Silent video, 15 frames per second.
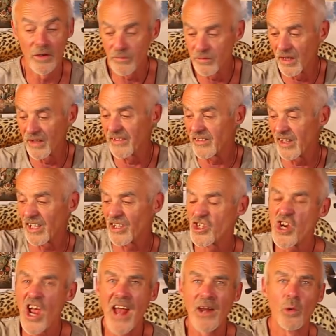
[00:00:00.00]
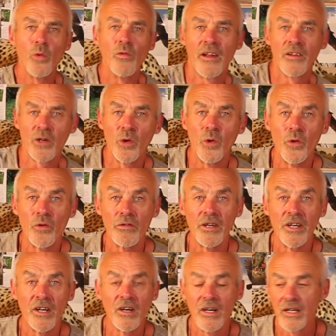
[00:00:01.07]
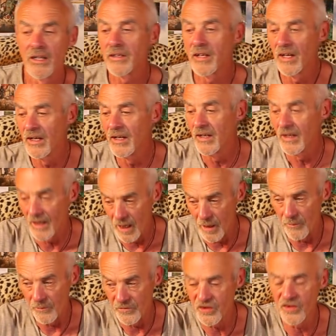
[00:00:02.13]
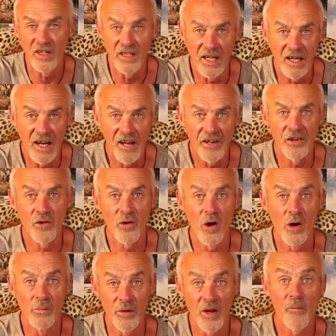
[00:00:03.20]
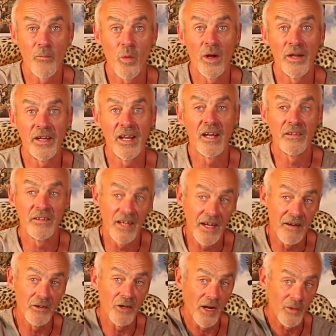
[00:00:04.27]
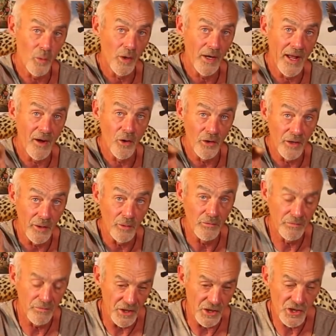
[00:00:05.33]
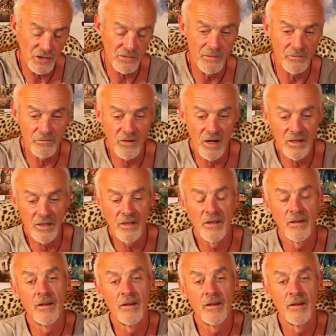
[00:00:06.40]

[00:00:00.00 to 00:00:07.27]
It was like there's like a channel around the corner of the island, just a little underarm, and I had one down there, and I had one out on a little feature in front.